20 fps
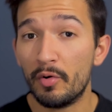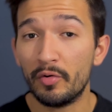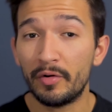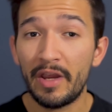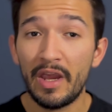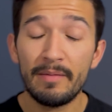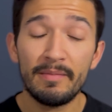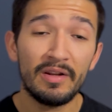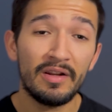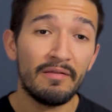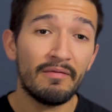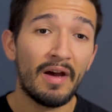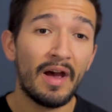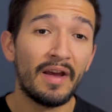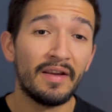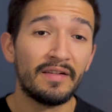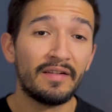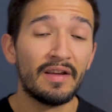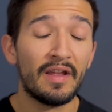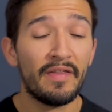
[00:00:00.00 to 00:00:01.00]
gaming
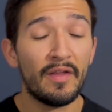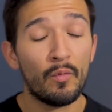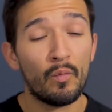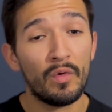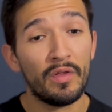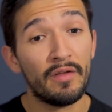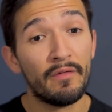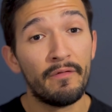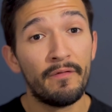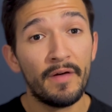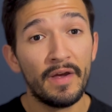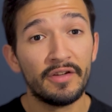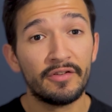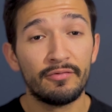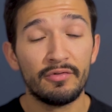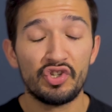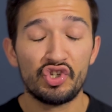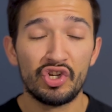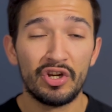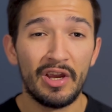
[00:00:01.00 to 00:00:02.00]
device. And then when the first
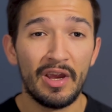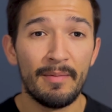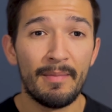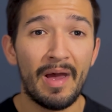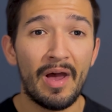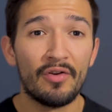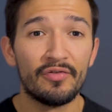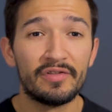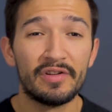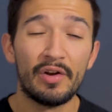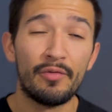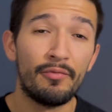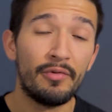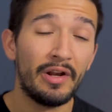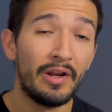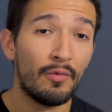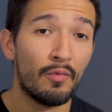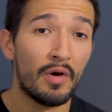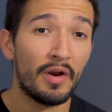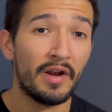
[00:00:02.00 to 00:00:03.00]
Switch came out, I
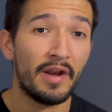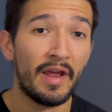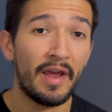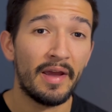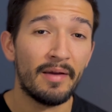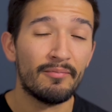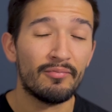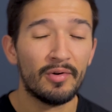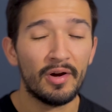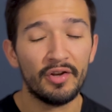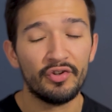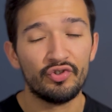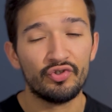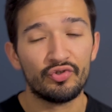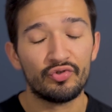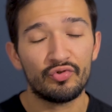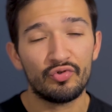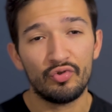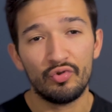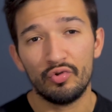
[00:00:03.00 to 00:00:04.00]
really wanted it, but I
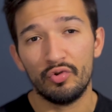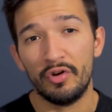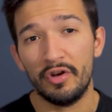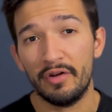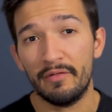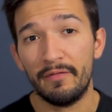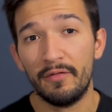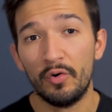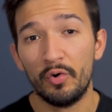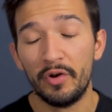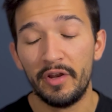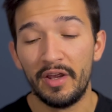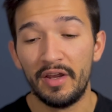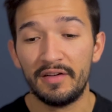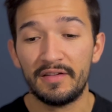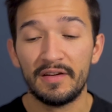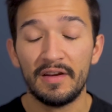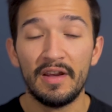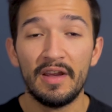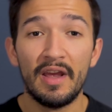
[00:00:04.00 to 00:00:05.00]
just couldn't afford
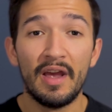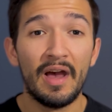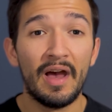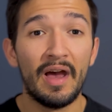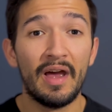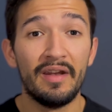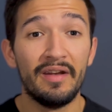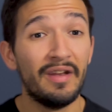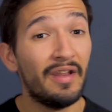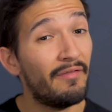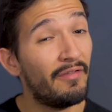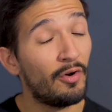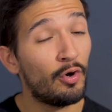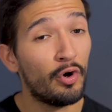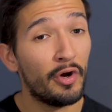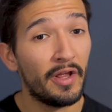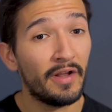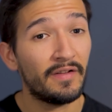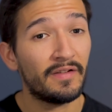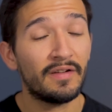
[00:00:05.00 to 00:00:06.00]
it and never
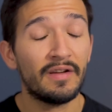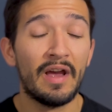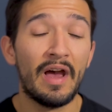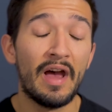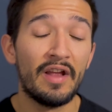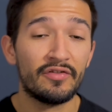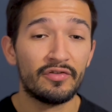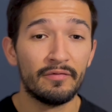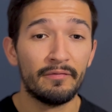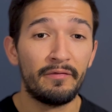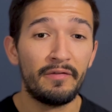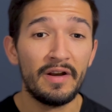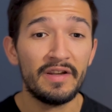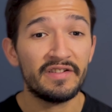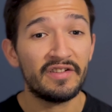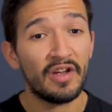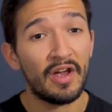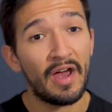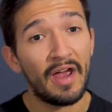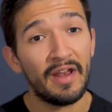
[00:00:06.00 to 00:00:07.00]
got it. I had some friends
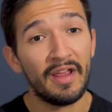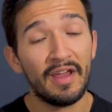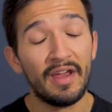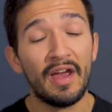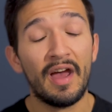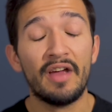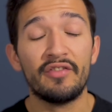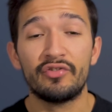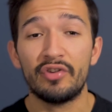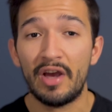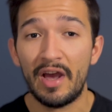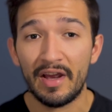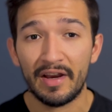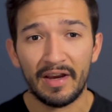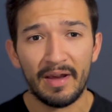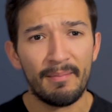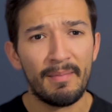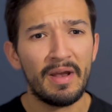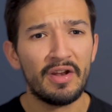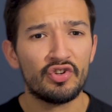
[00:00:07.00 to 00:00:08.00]
that had it, so I
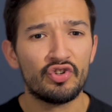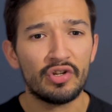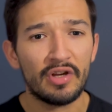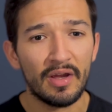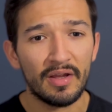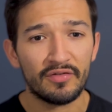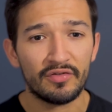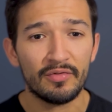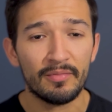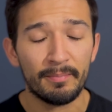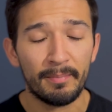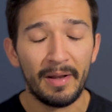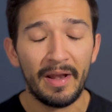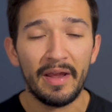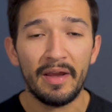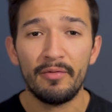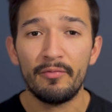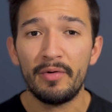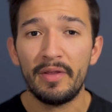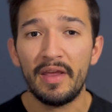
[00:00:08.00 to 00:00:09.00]
managed to get some
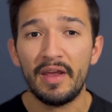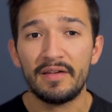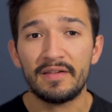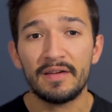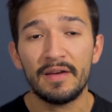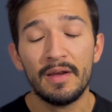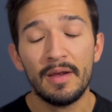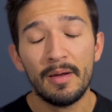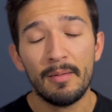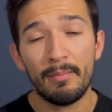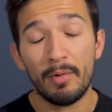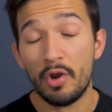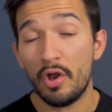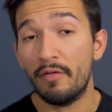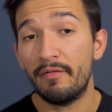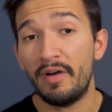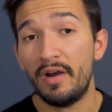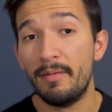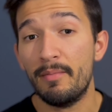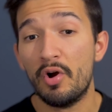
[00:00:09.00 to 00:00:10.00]
play with it, but not
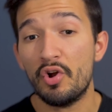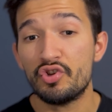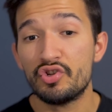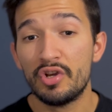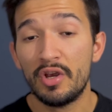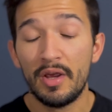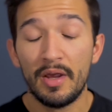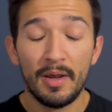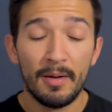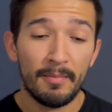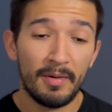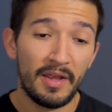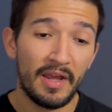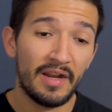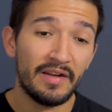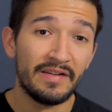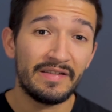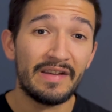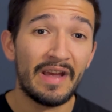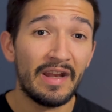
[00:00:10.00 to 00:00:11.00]
very much. But then I
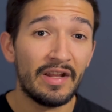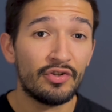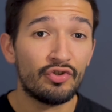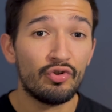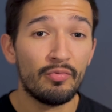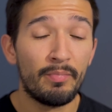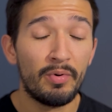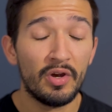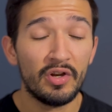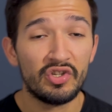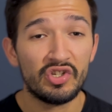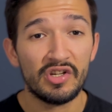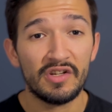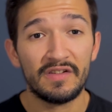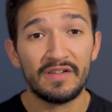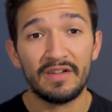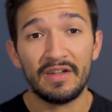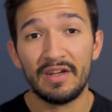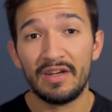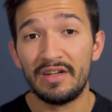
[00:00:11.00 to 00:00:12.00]
decided to purchase
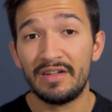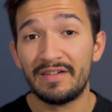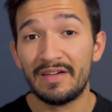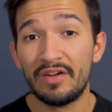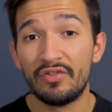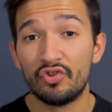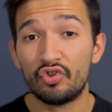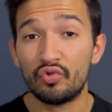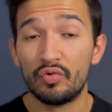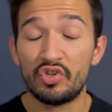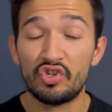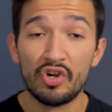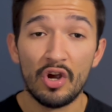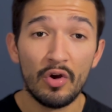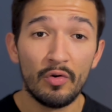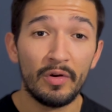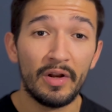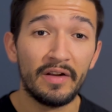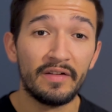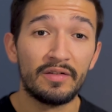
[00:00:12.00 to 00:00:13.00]
the Nintendo Switch
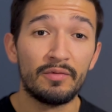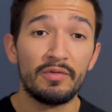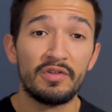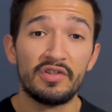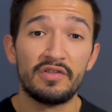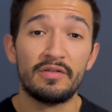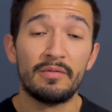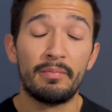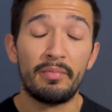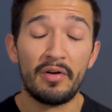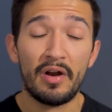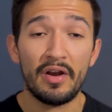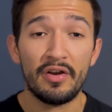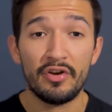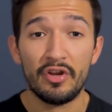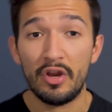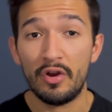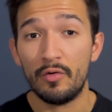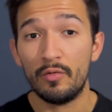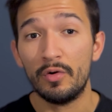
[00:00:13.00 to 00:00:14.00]
OLED, which is a brand
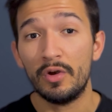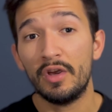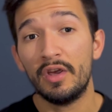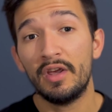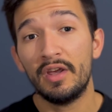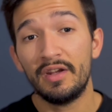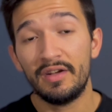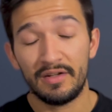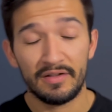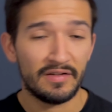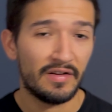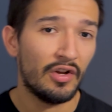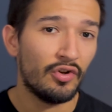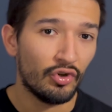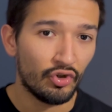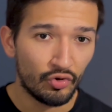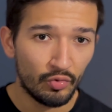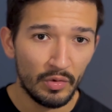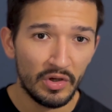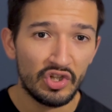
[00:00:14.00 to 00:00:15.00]
new Nintendo
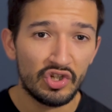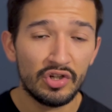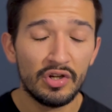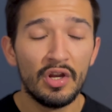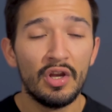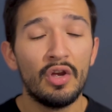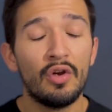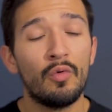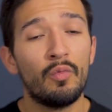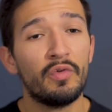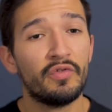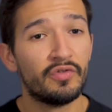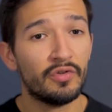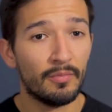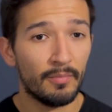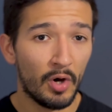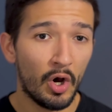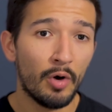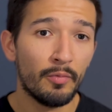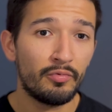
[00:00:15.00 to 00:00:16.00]
Switch with some
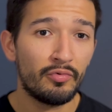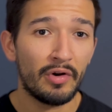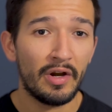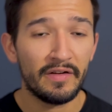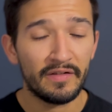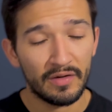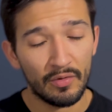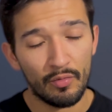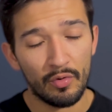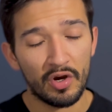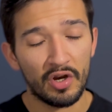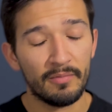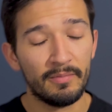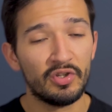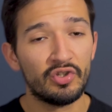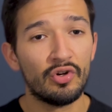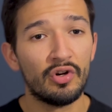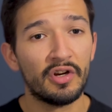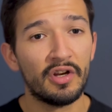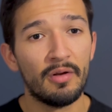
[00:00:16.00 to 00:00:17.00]
upgrades that we're going to be
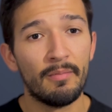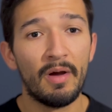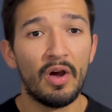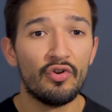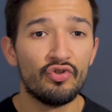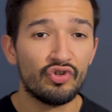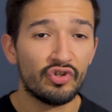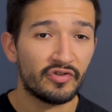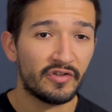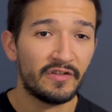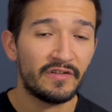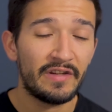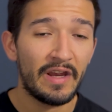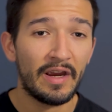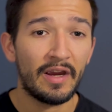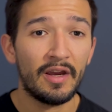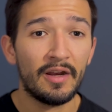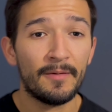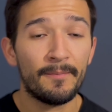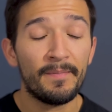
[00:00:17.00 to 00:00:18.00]
talking about in just a
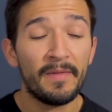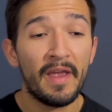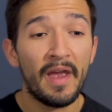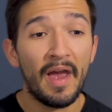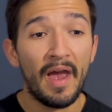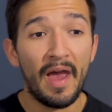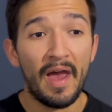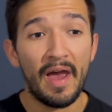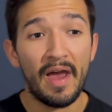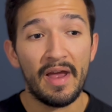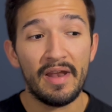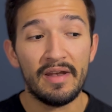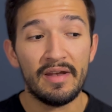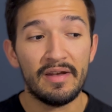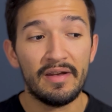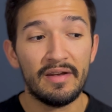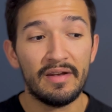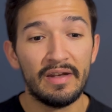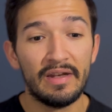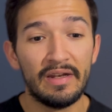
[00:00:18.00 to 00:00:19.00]
second.
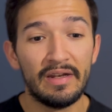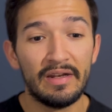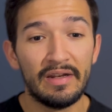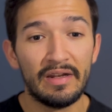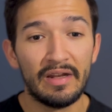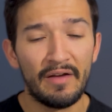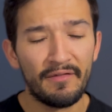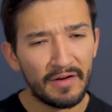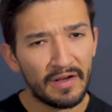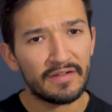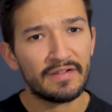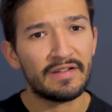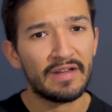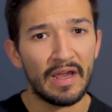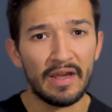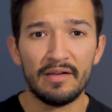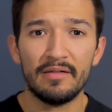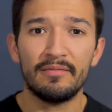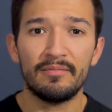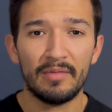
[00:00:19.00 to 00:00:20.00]
And I've got to
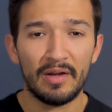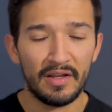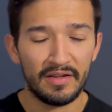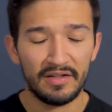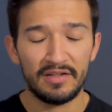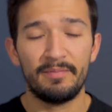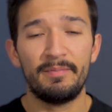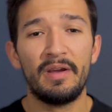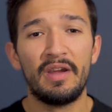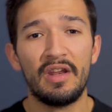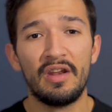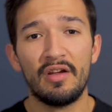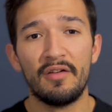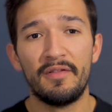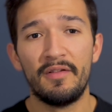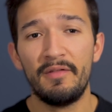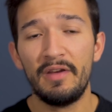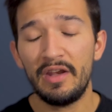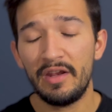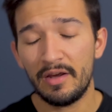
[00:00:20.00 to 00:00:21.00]
say, at this beginning of
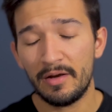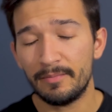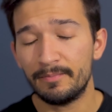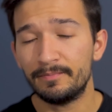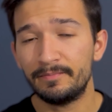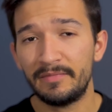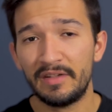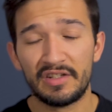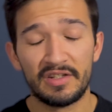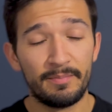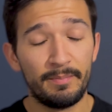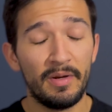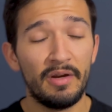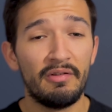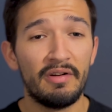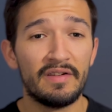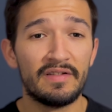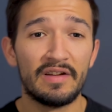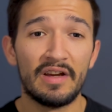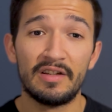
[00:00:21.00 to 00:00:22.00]
the video,
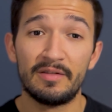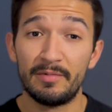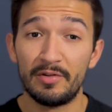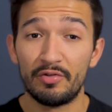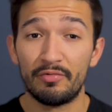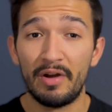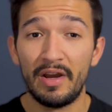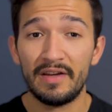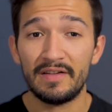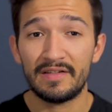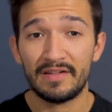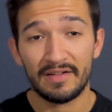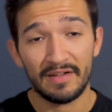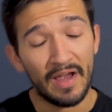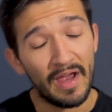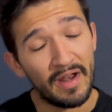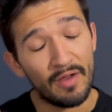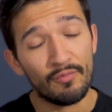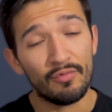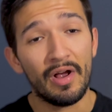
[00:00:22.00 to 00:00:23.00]
experience has been great
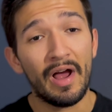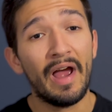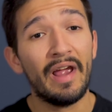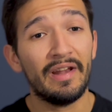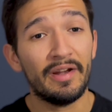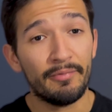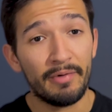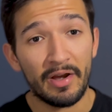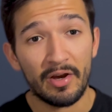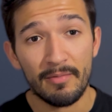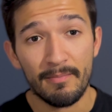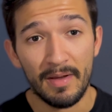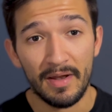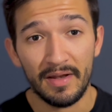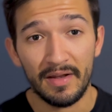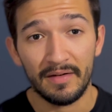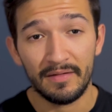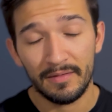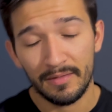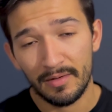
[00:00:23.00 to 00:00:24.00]
and I will highly recommend
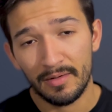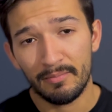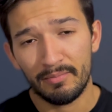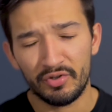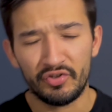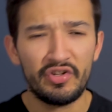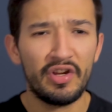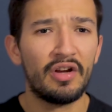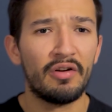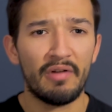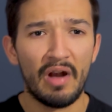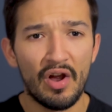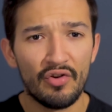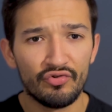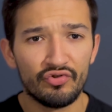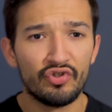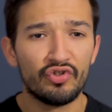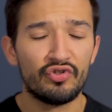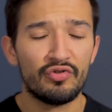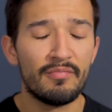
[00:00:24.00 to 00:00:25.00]
it. But stick around
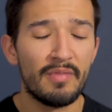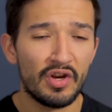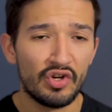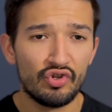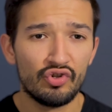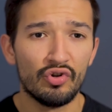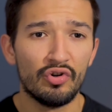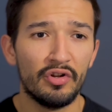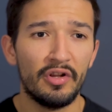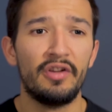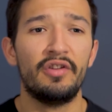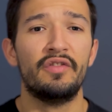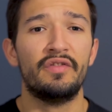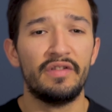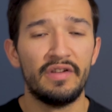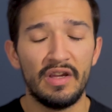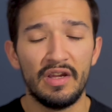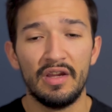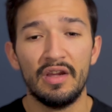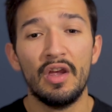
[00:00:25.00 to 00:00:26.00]
just to make sure that you
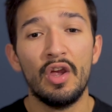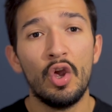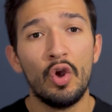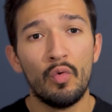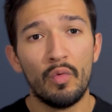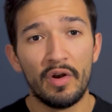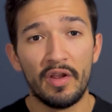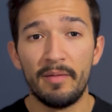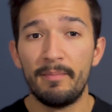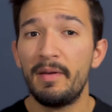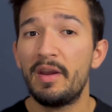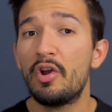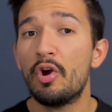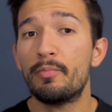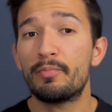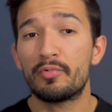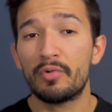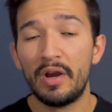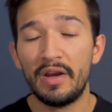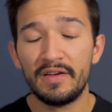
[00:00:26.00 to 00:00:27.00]
see what are the big
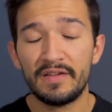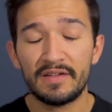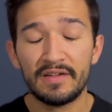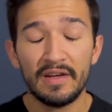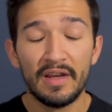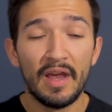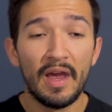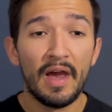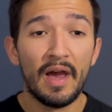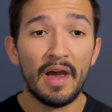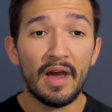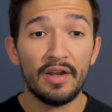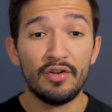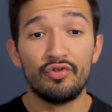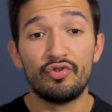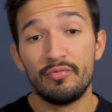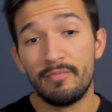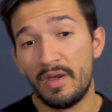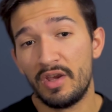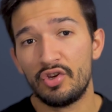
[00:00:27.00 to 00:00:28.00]
upgrades and
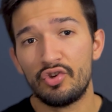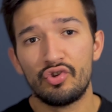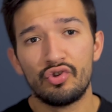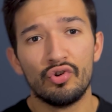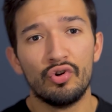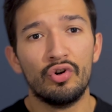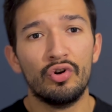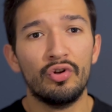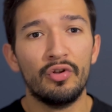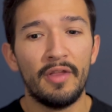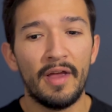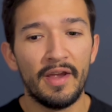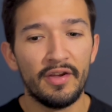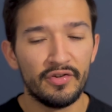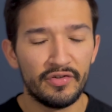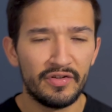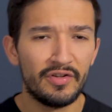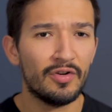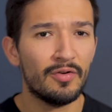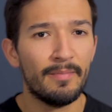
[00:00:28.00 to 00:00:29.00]
to make sure that you're
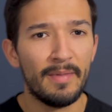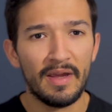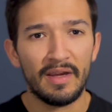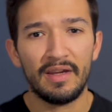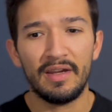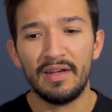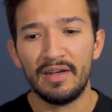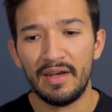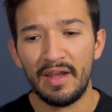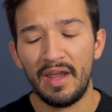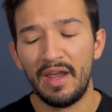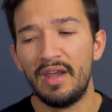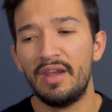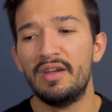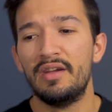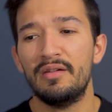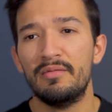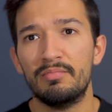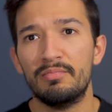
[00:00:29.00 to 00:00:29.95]
still making a